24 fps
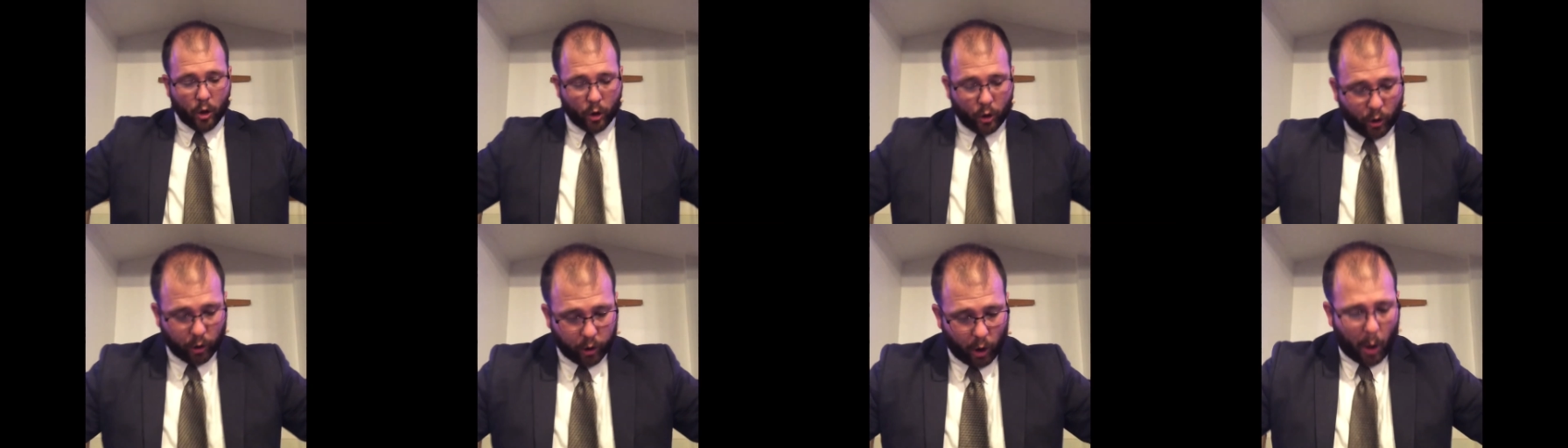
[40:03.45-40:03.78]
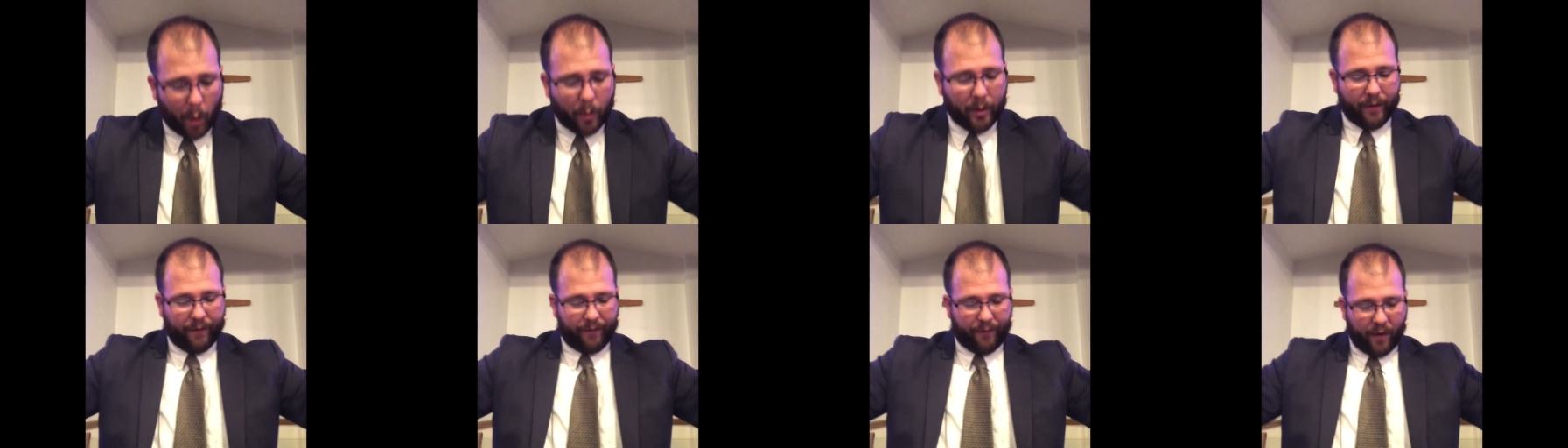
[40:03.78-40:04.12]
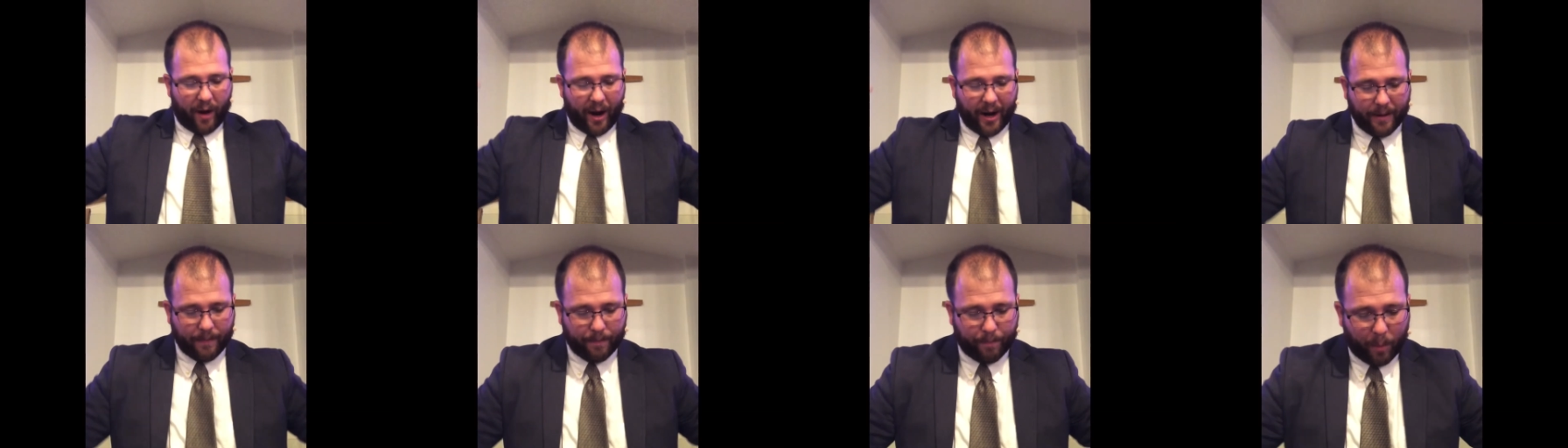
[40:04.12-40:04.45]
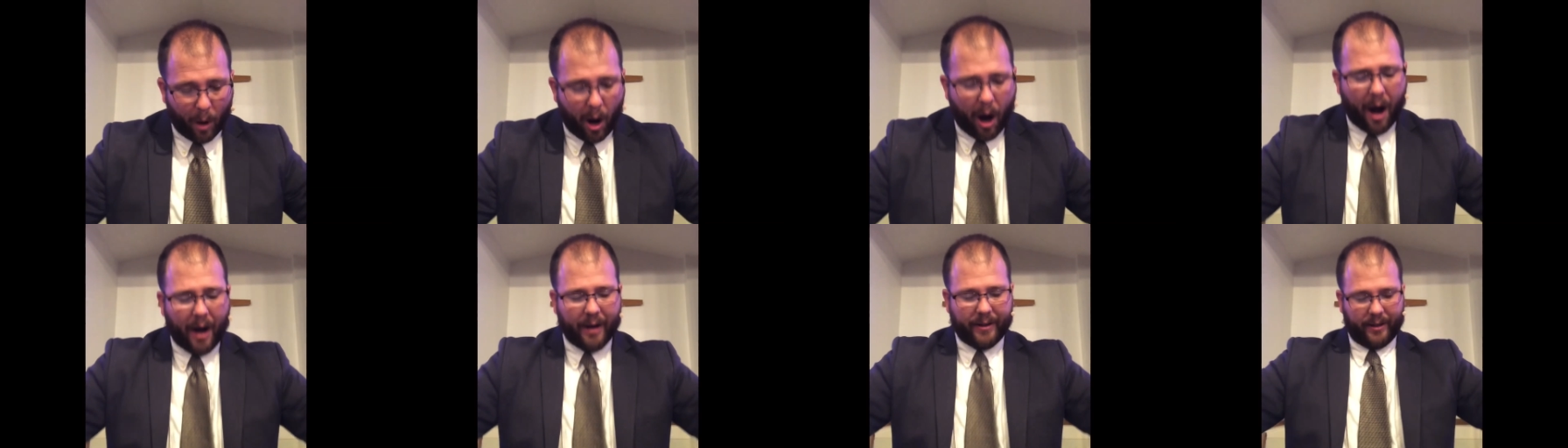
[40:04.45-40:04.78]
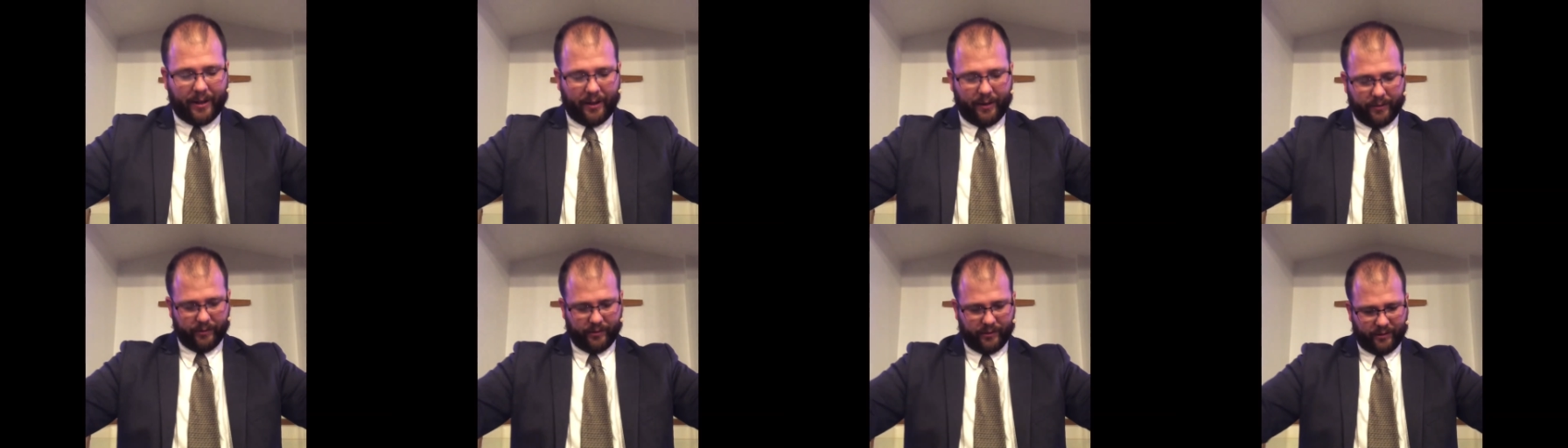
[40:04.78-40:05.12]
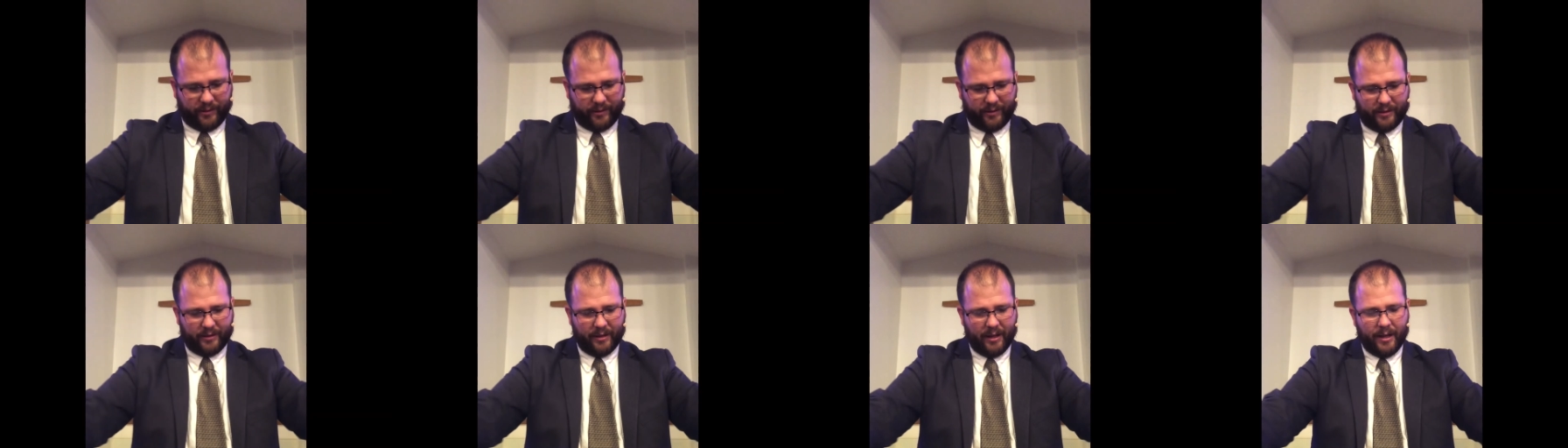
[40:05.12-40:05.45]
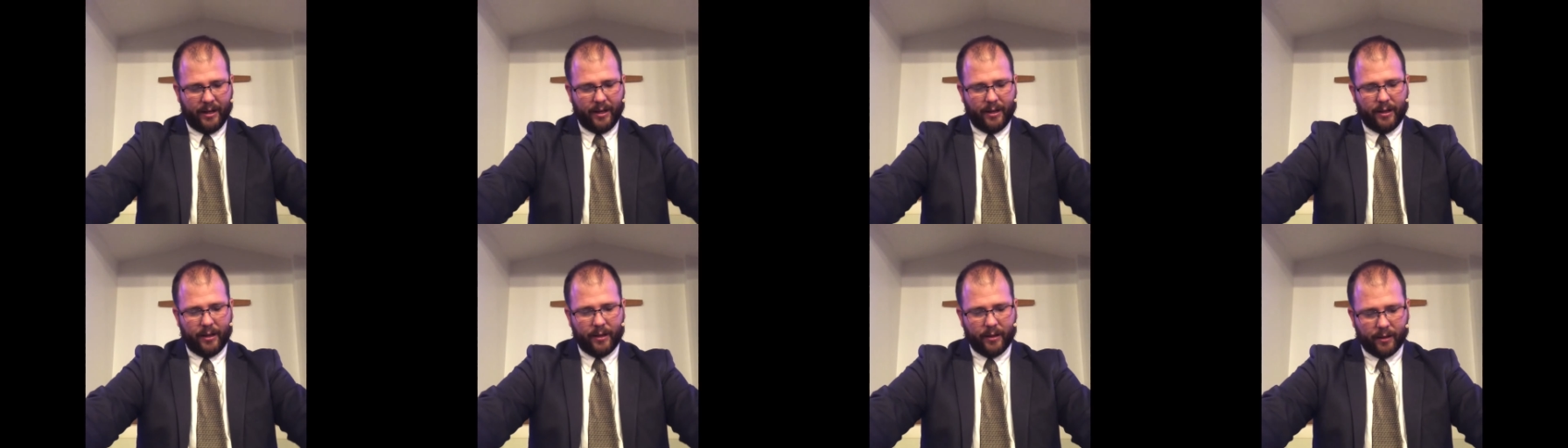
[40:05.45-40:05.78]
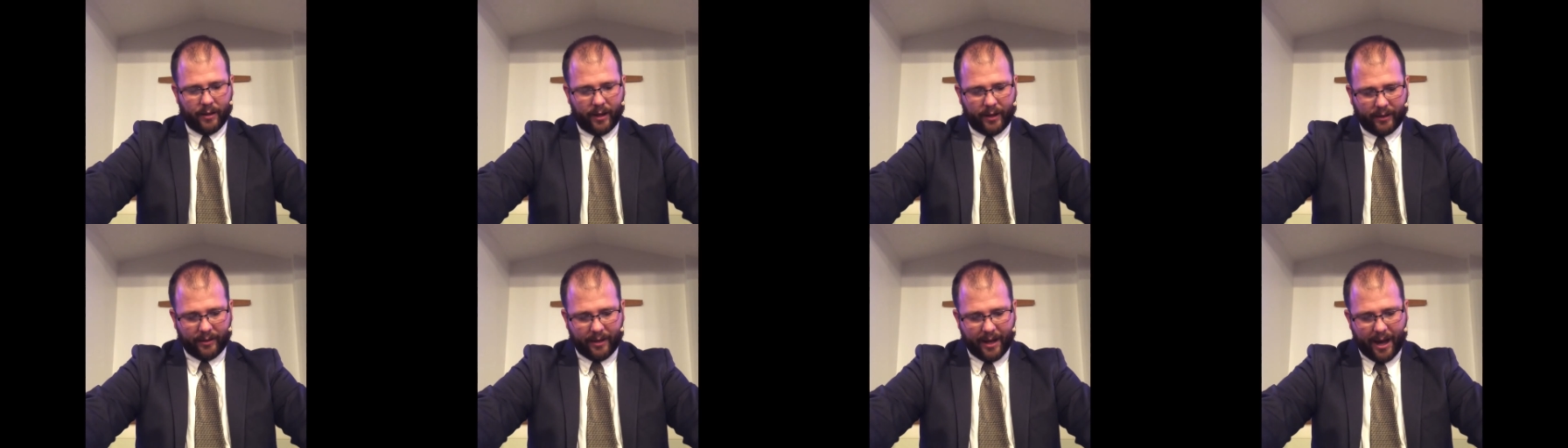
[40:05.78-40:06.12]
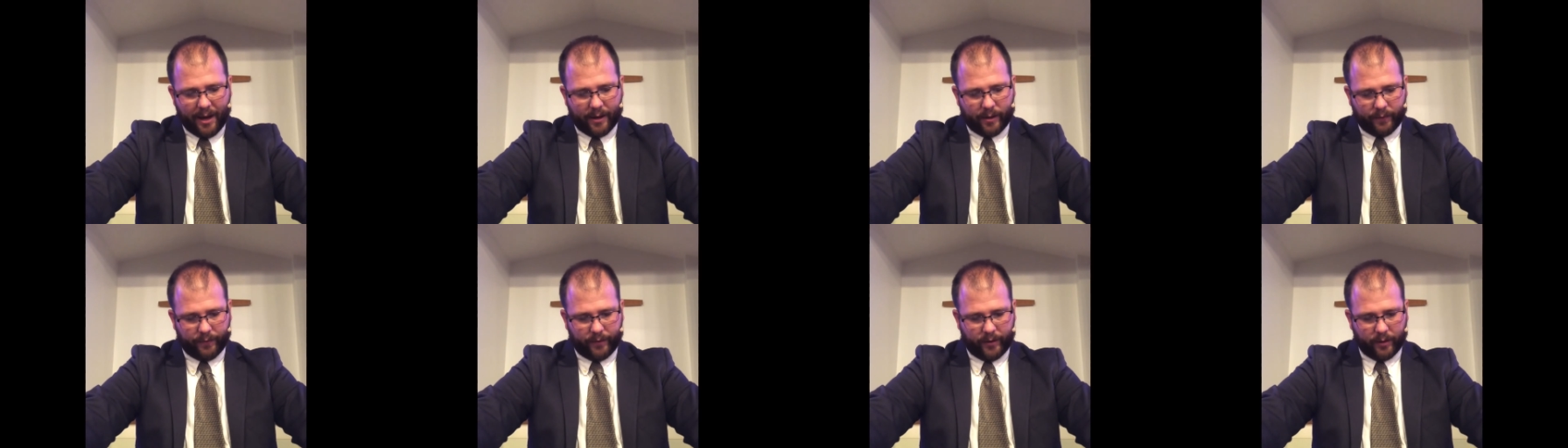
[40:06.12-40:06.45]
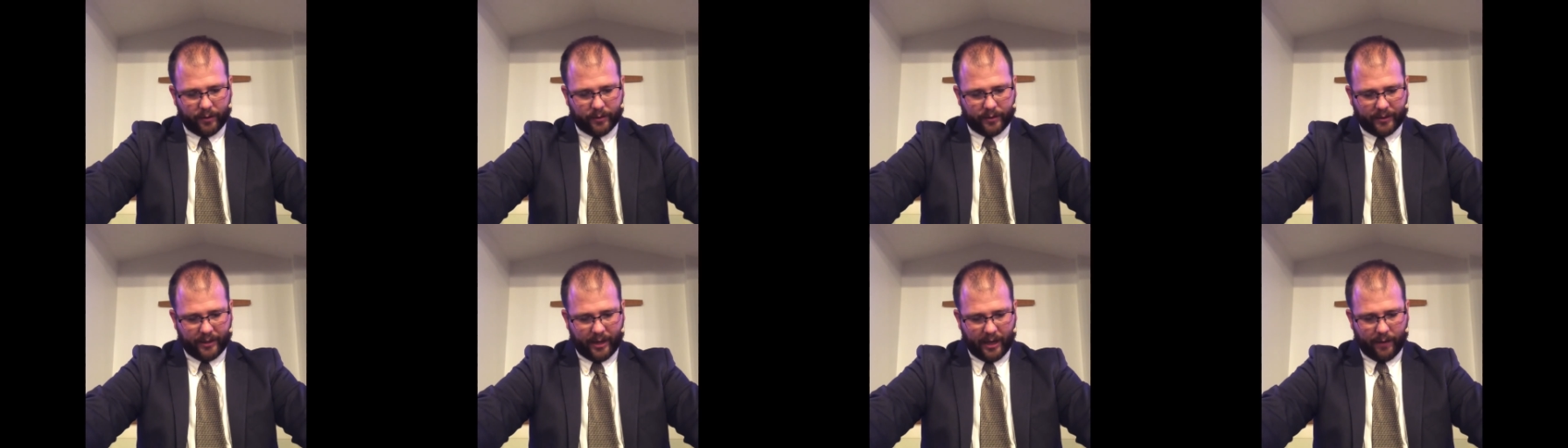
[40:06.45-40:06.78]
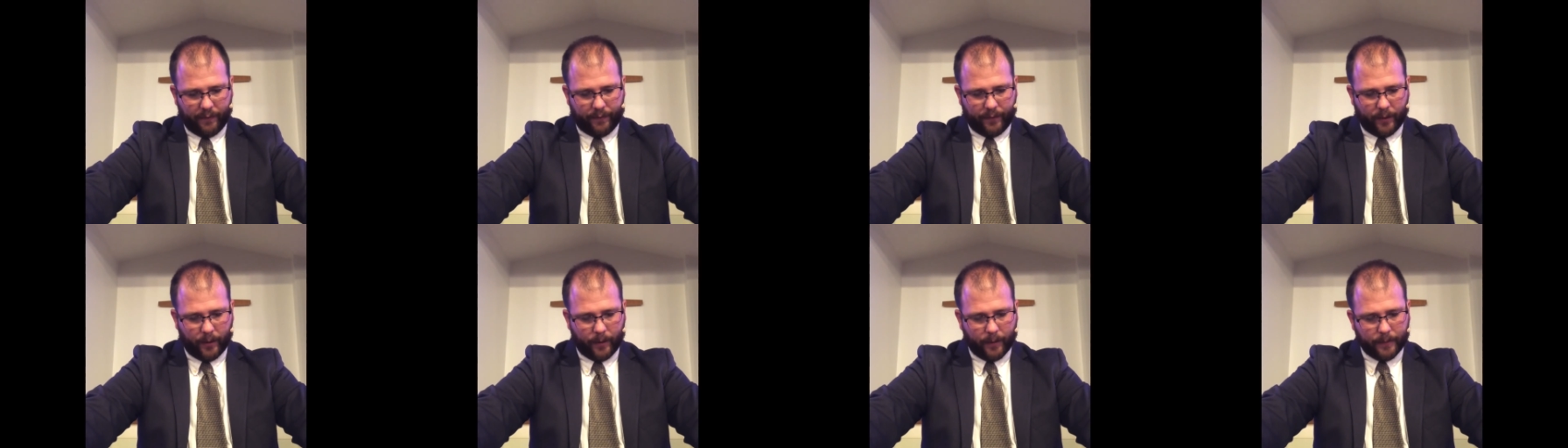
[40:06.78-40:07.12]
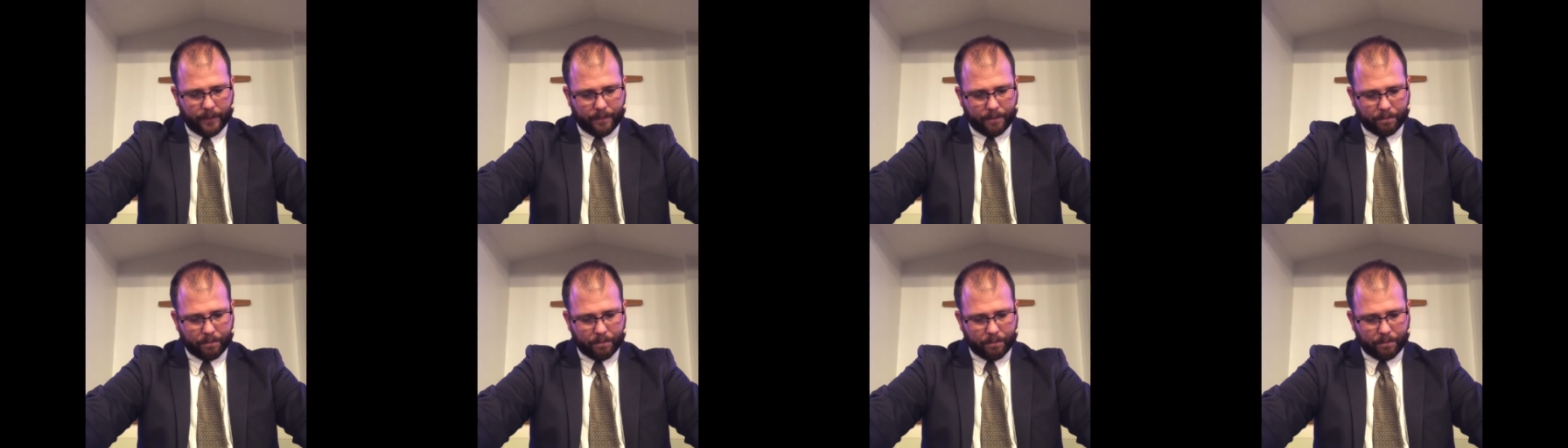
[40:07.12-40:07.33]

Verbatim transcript: glorified bodies like that of their Savior.